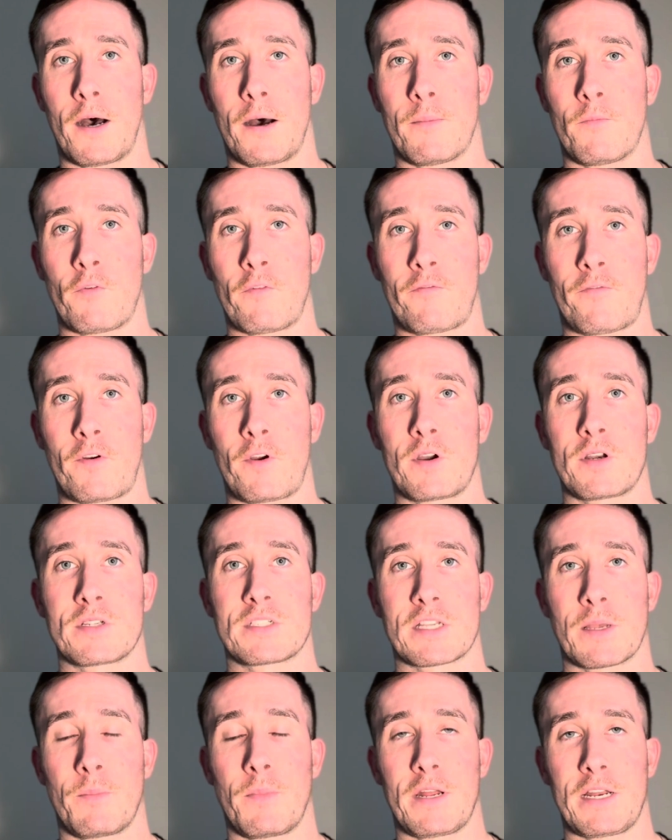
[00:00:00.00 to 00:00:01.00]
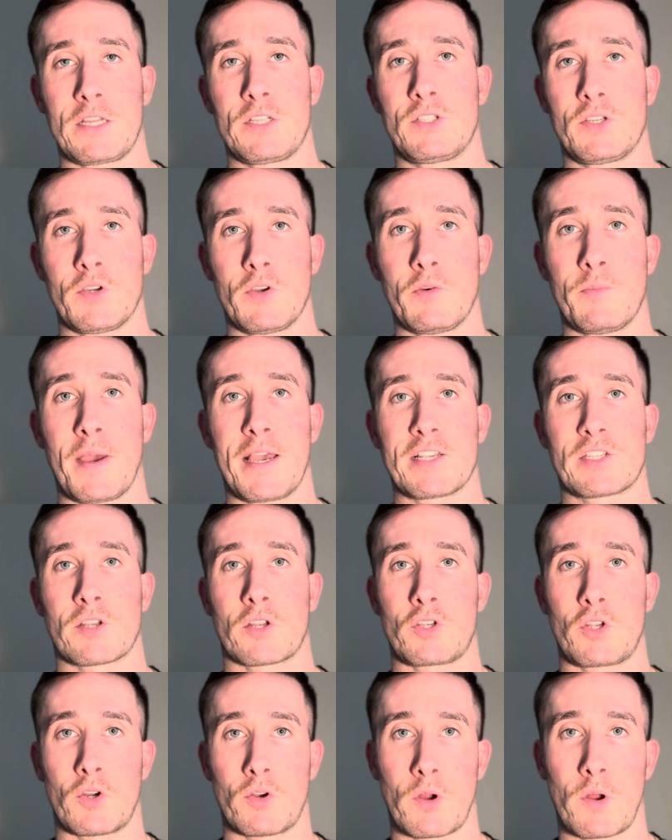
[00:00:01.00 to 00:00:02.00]
referred somebody to based
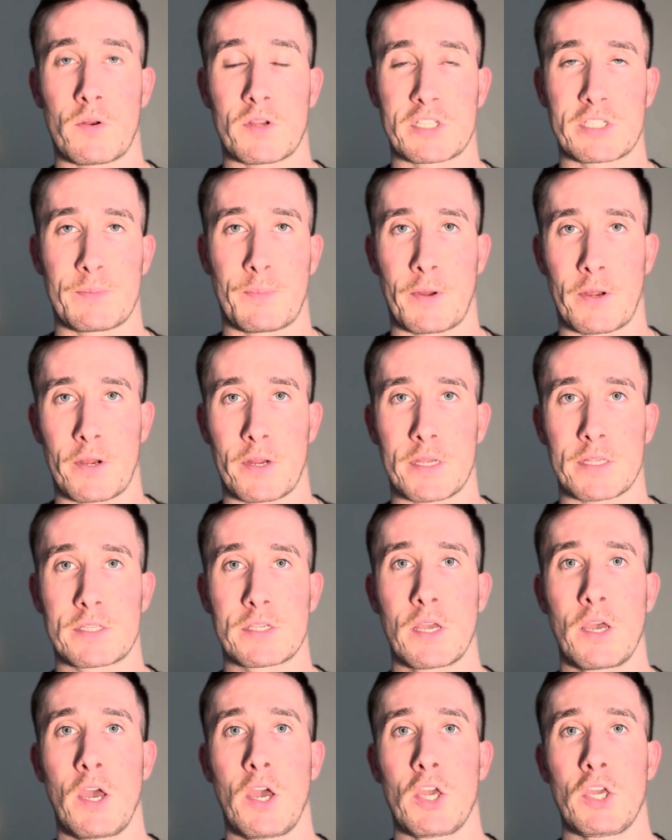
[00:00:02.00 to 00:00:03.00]
on your own experience.